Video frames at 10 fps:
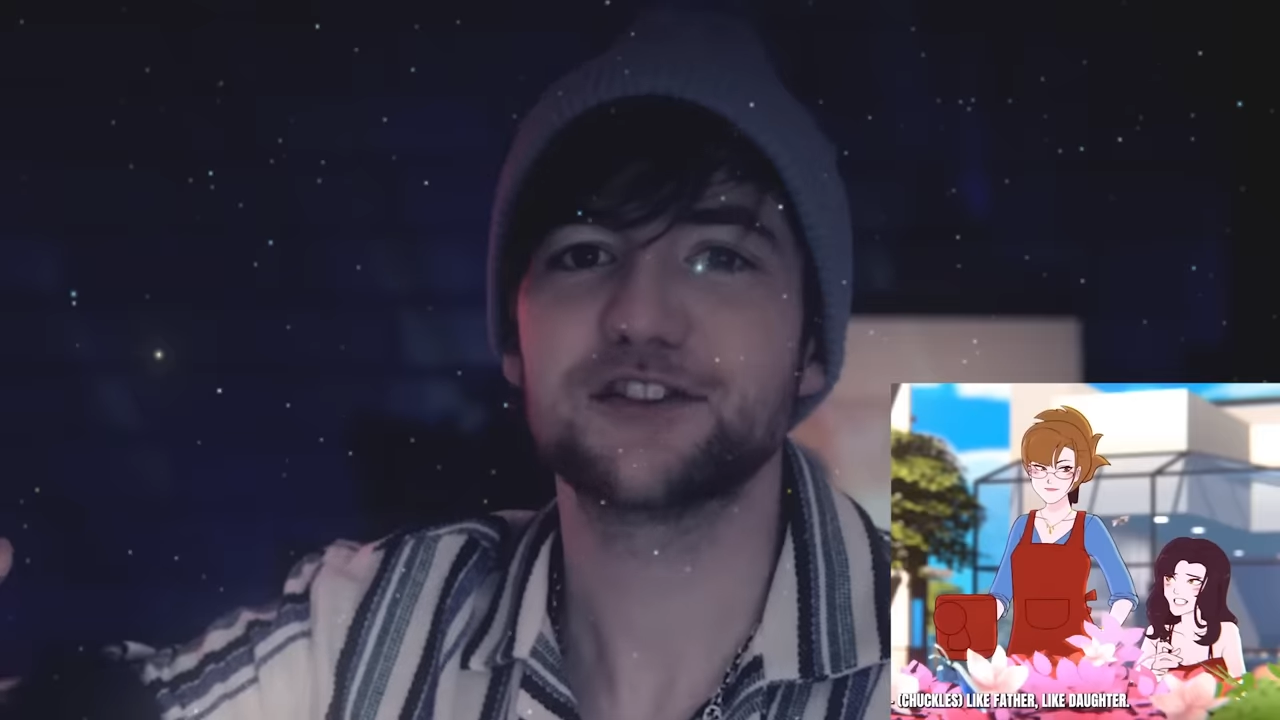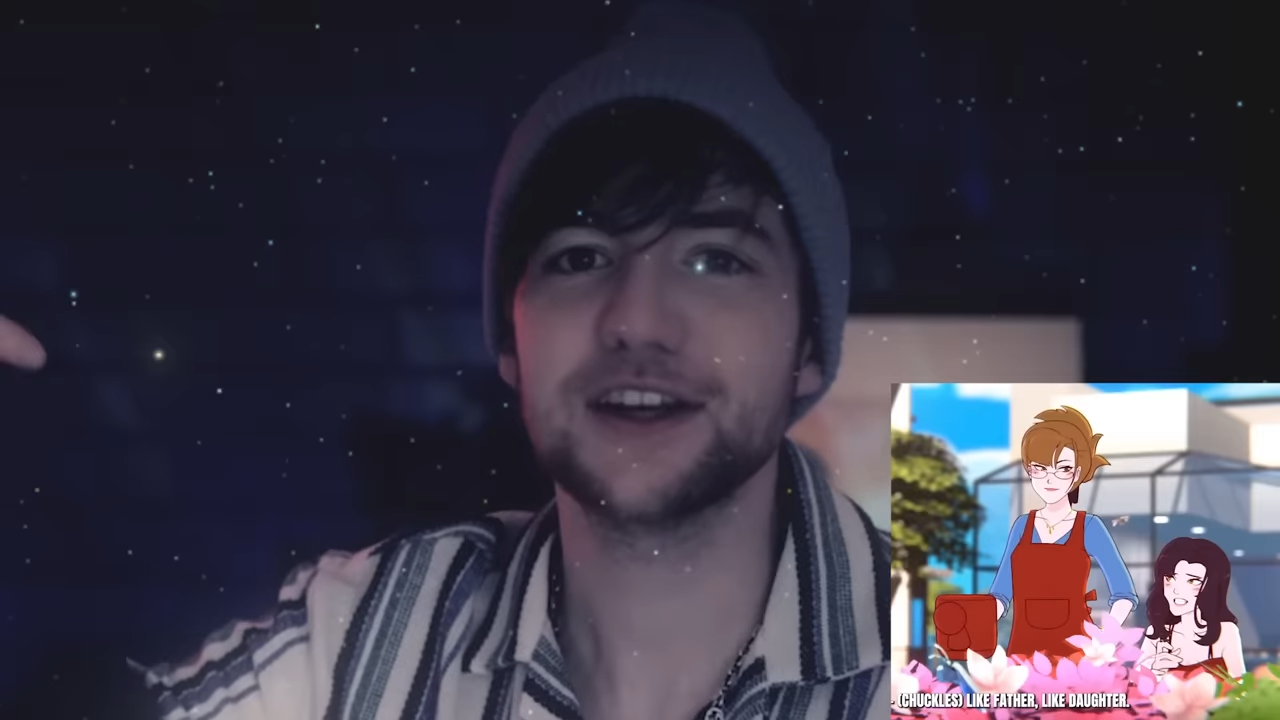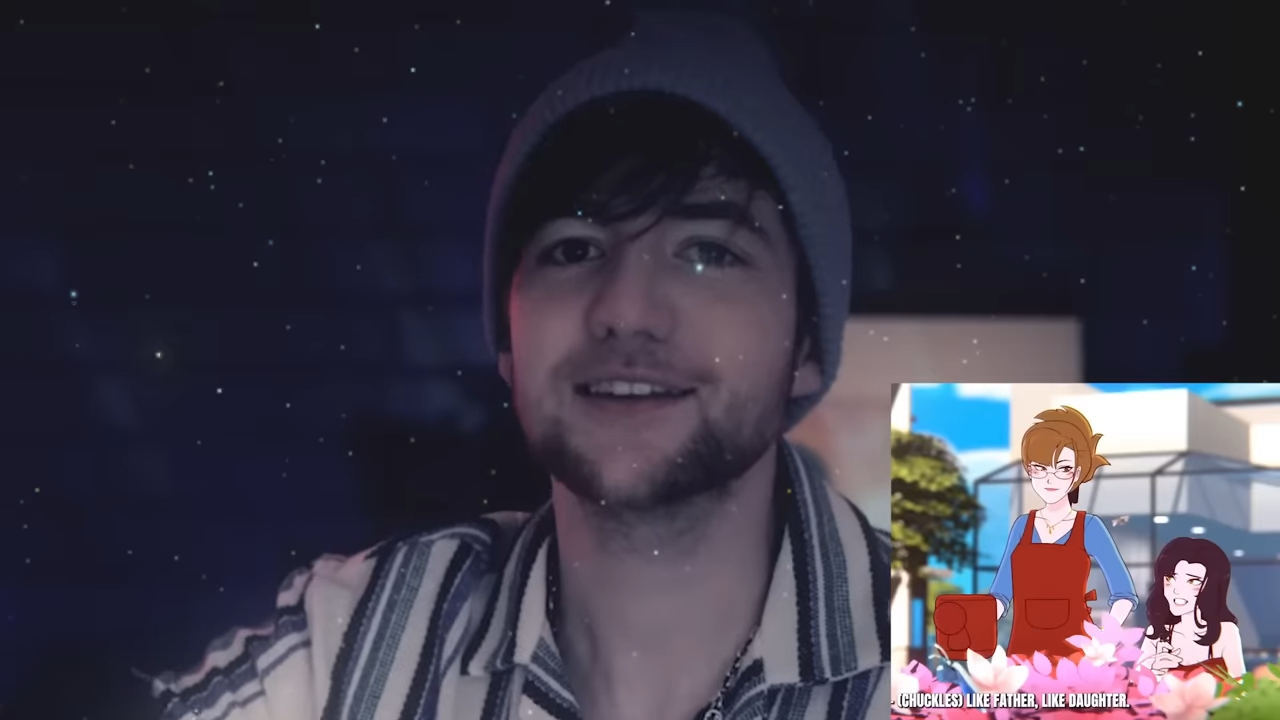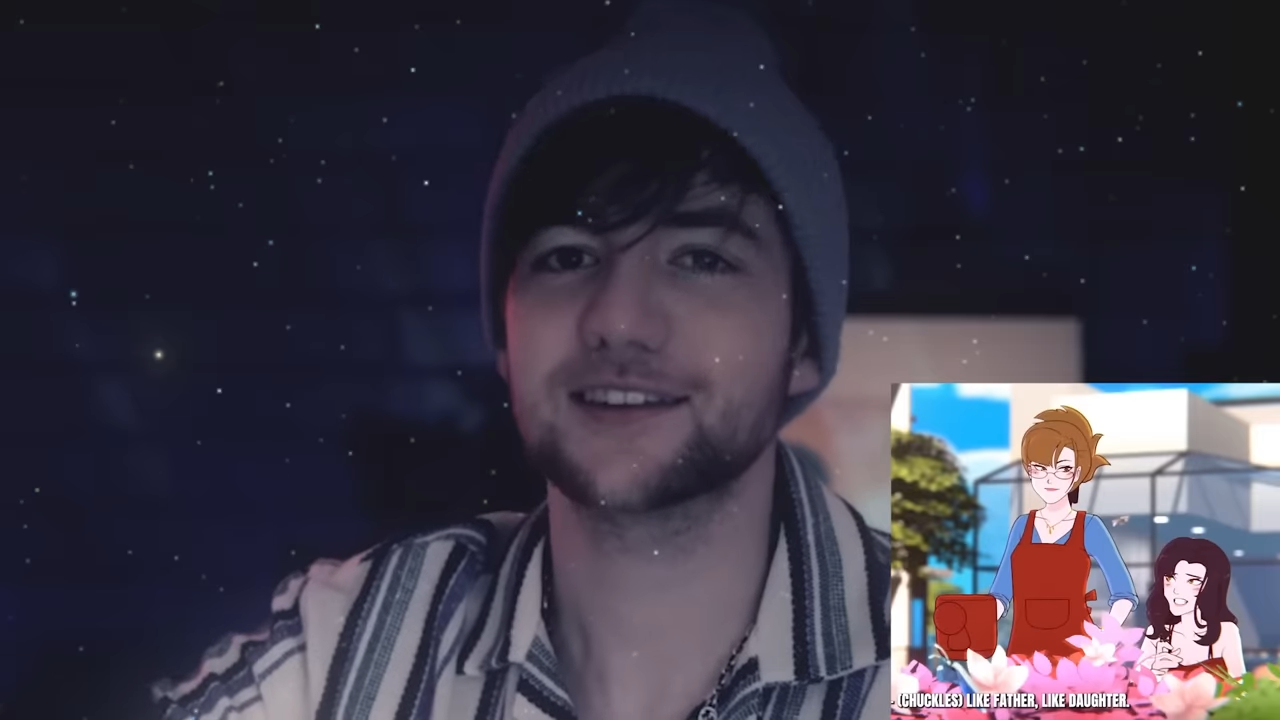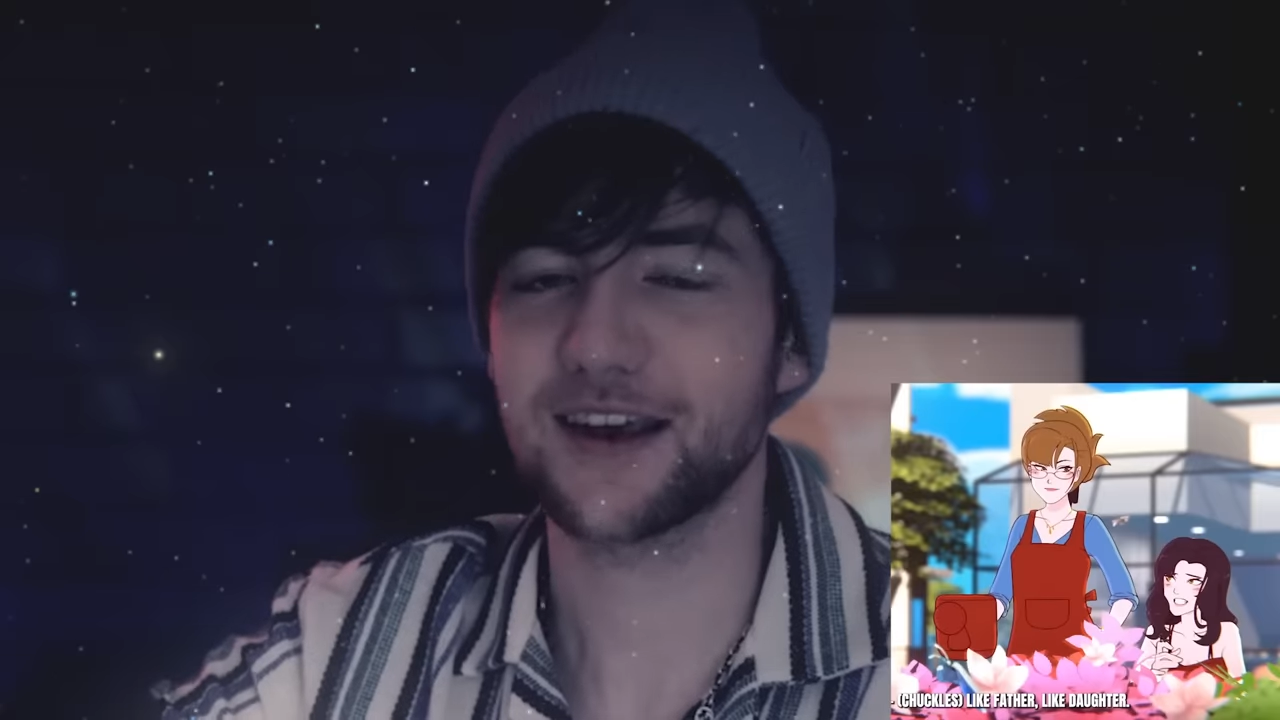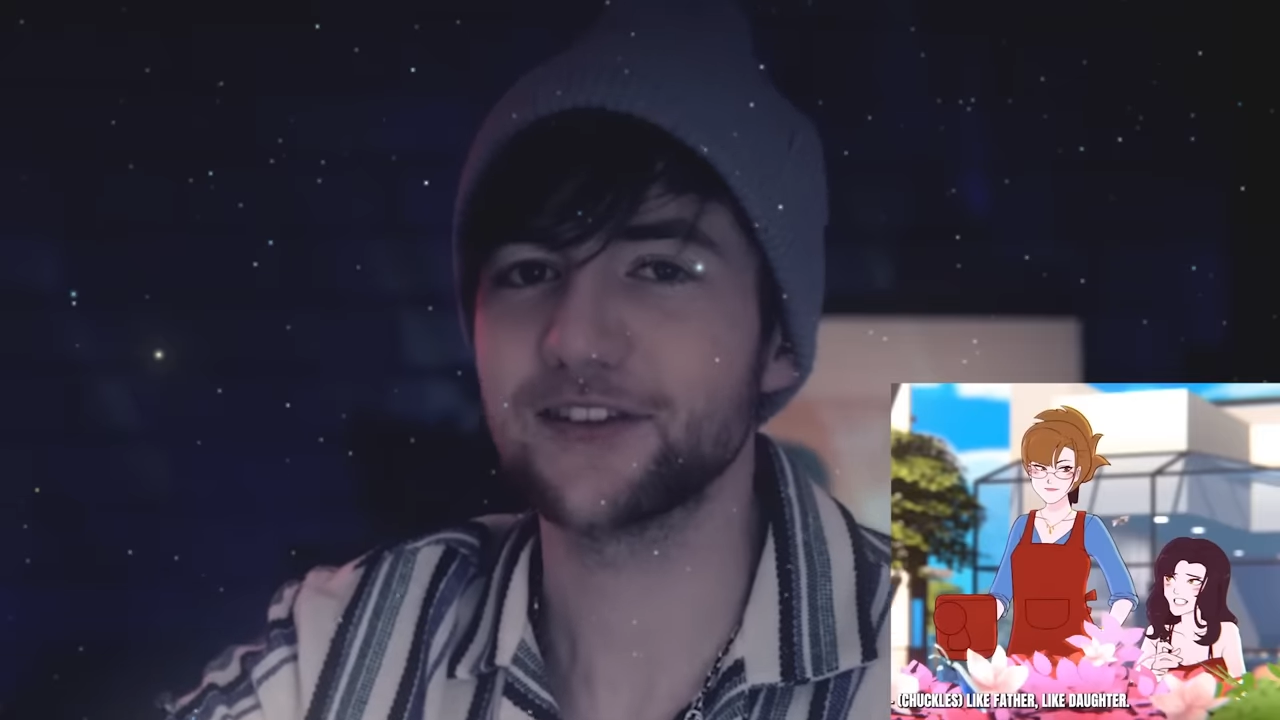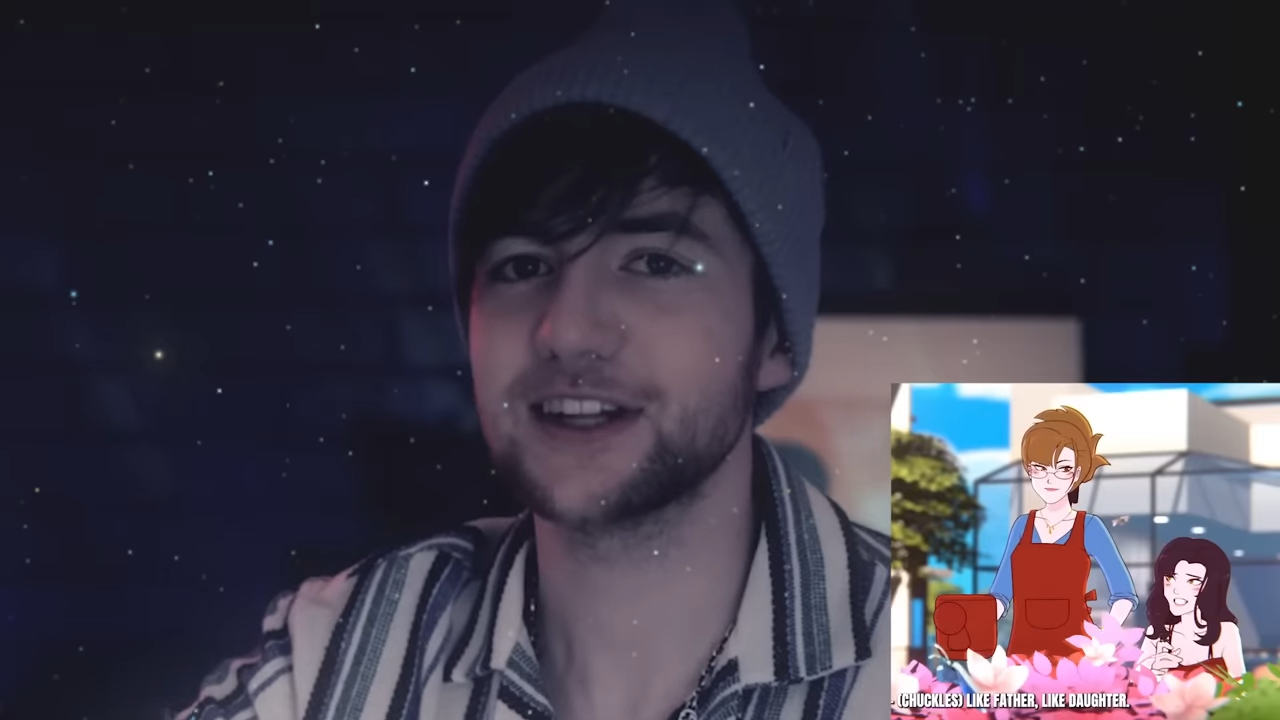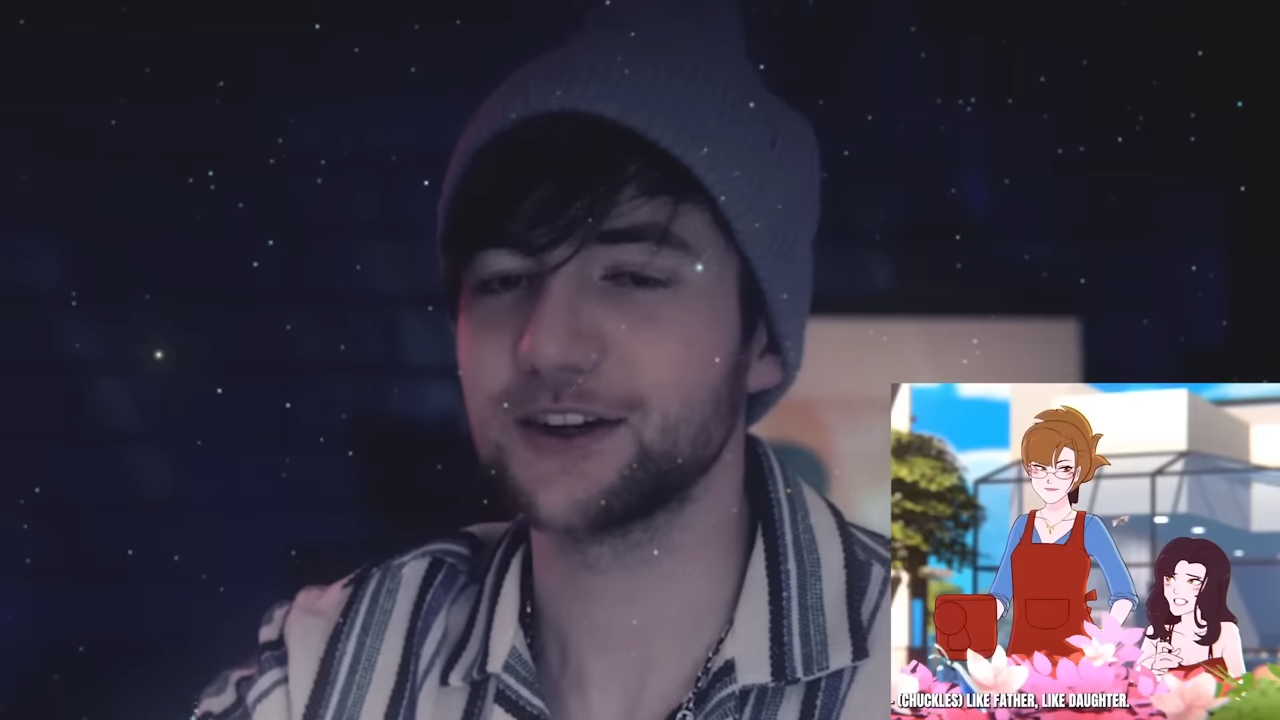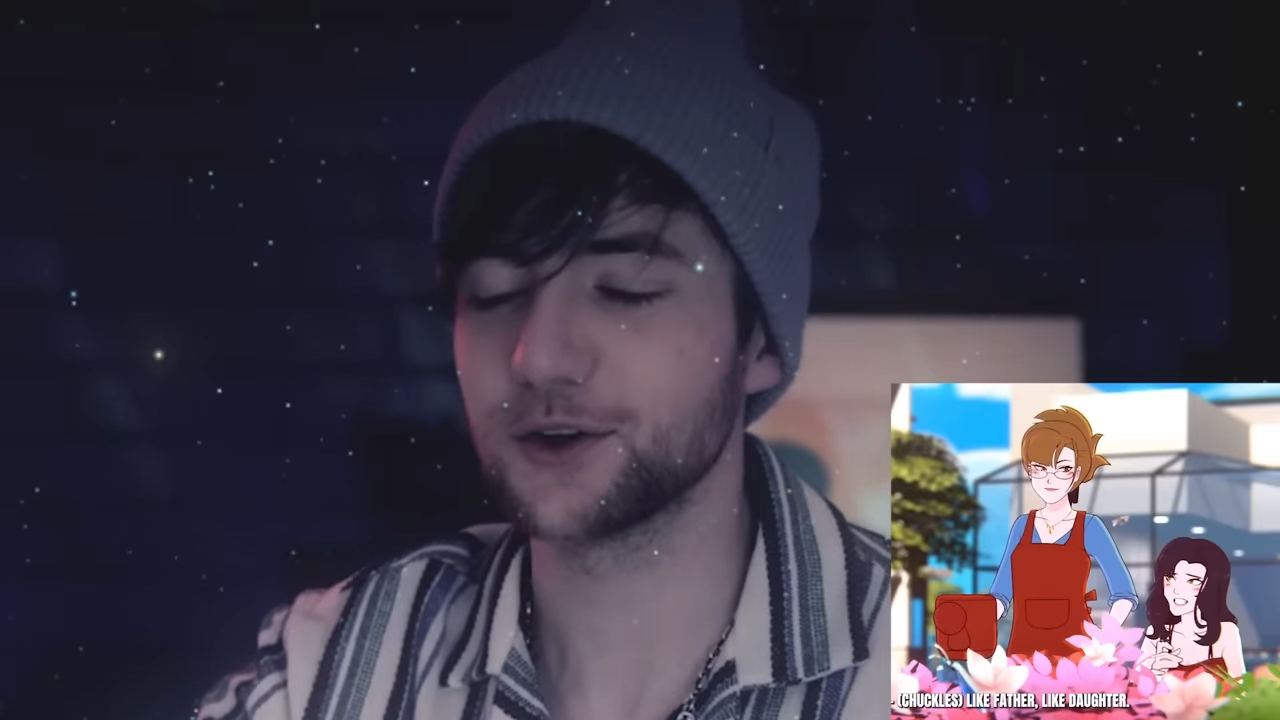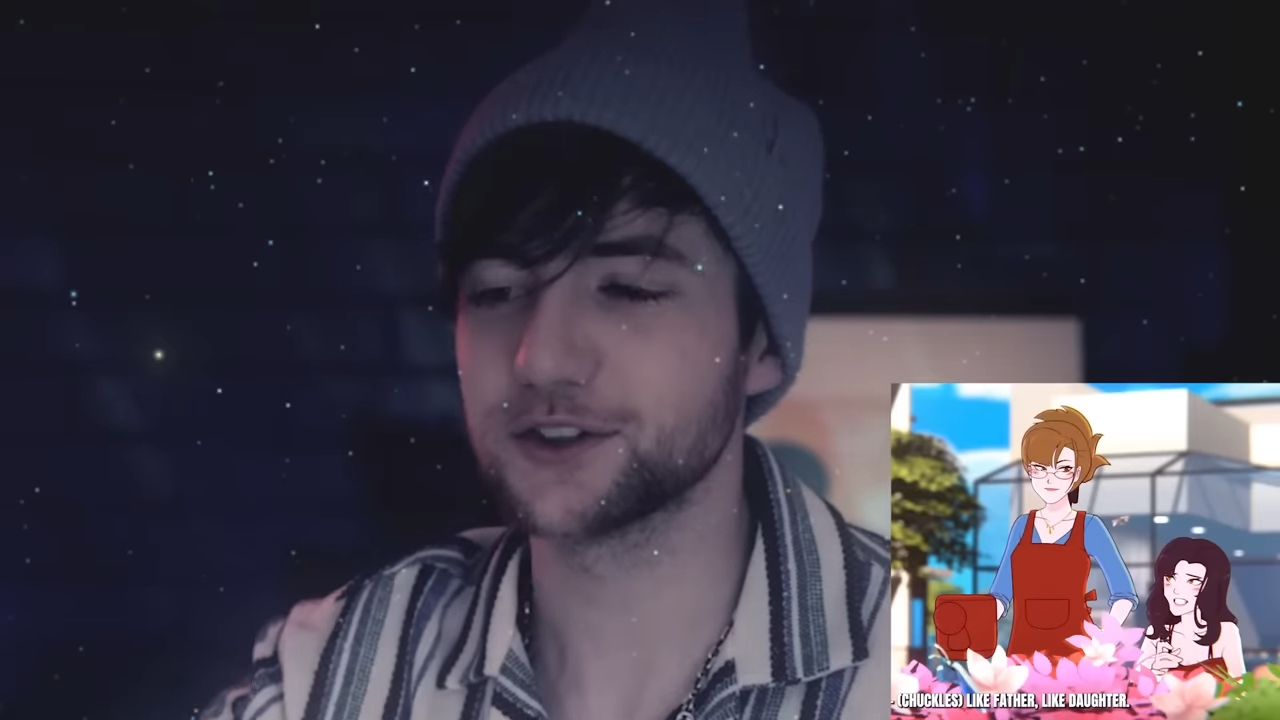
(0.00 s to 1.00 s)
If she has a
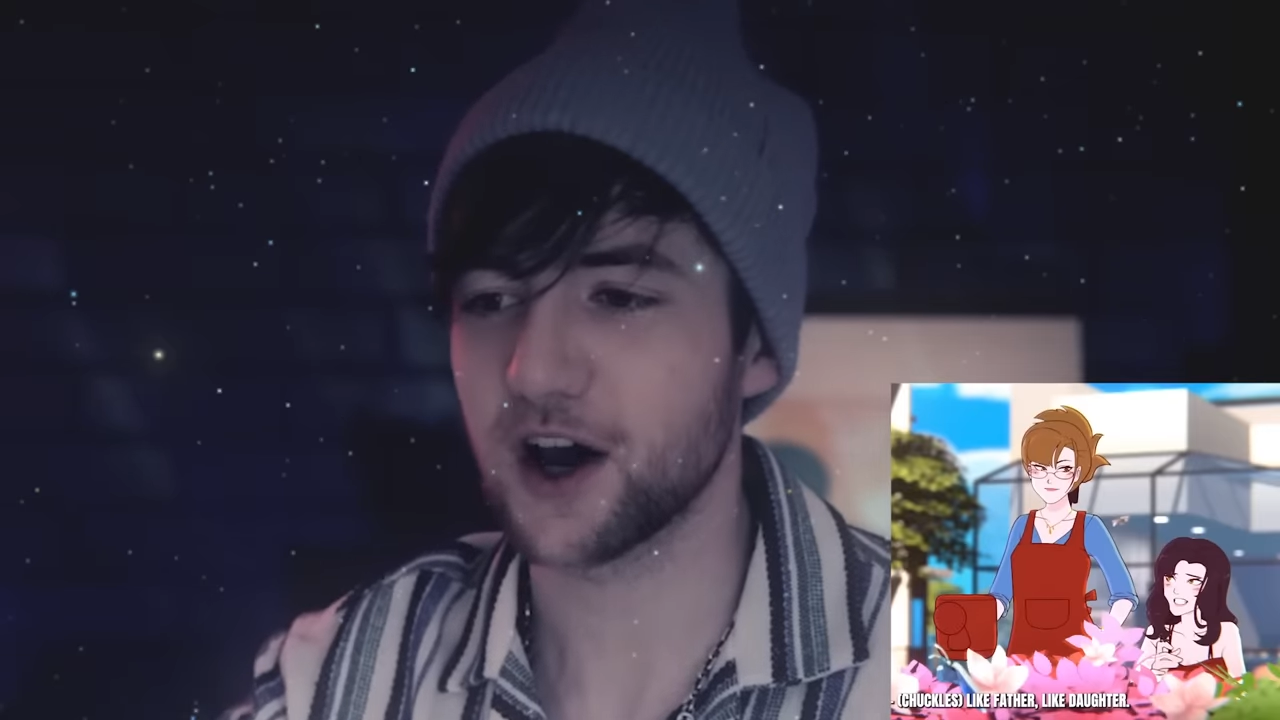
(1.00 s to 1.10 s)
17-year-old